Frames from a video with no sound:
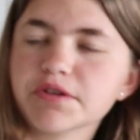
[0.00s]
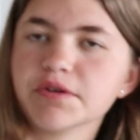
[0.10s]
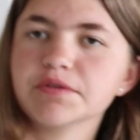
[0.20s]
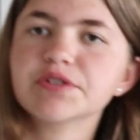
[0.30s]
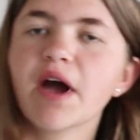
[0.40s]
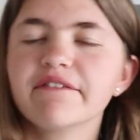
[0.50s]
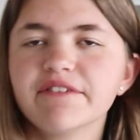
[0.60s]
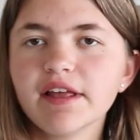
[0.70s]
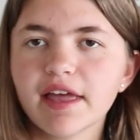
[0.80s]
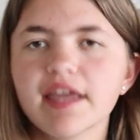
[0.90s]
cute. So I
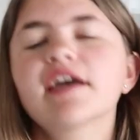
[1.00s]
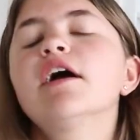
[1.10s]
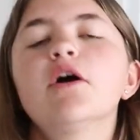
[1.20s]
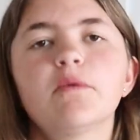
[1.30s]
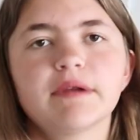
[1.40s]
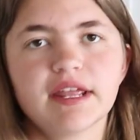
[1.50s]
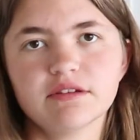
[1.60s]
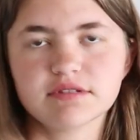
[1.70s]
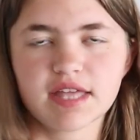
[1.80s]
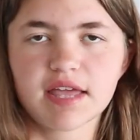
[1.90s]
feel like when I
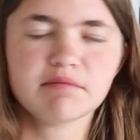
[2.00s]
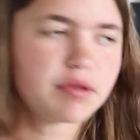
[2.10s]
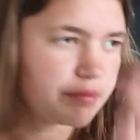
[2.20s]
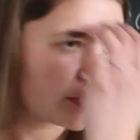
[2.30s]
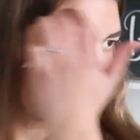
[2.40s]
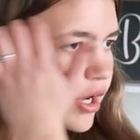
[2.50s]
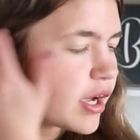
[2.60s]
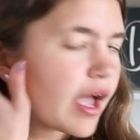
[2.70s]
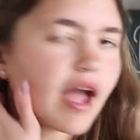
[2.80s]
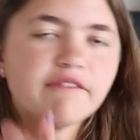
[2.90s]
use the 8mm
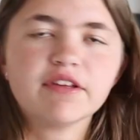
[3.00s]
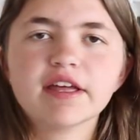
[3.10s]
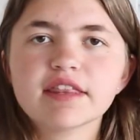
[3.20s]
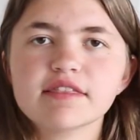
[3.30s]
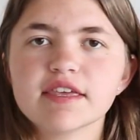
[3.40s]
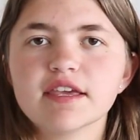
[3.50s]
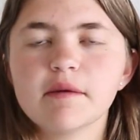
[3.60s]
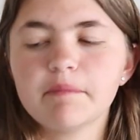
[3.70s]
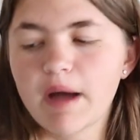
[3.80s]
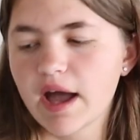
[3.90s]
hook, I feel like
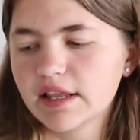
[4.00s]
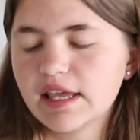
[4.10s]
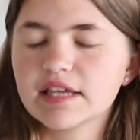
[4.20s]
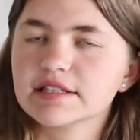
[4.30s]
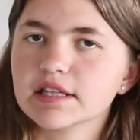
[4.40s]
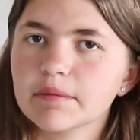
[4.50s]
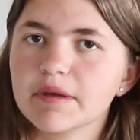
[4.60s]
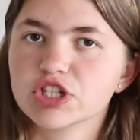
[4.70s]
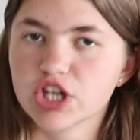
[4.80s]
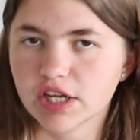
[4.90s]
the body is a little
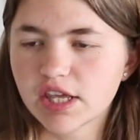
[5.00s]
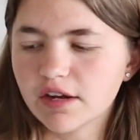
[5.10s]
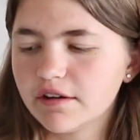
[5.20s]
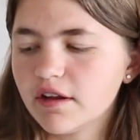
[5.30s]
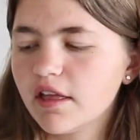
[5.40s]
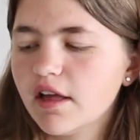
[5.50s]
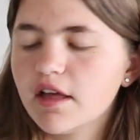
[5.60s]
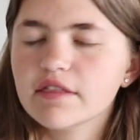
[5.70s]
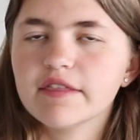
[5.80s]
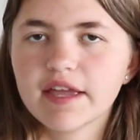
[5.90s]
bit chunkier
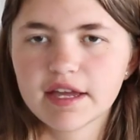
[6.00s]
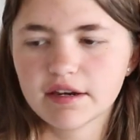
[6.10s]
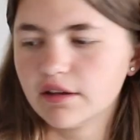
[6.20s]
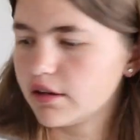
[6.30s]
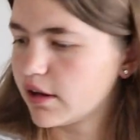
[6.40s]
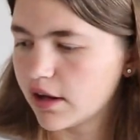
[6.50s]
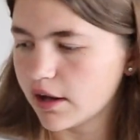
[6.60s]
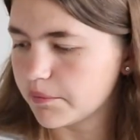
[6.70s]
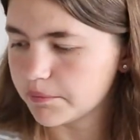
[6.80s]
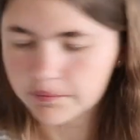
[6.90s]
than
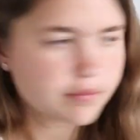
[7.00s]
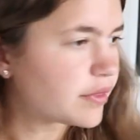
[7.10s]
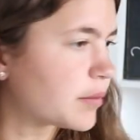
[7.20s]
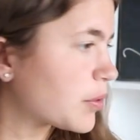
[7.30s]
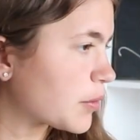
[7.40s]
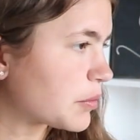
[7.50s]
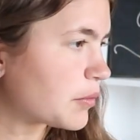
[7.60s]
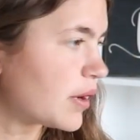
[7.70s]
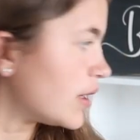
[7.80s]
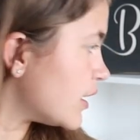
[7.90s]
the purple
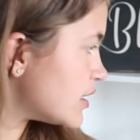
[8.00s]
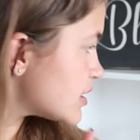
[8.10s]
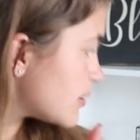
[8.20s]
one is.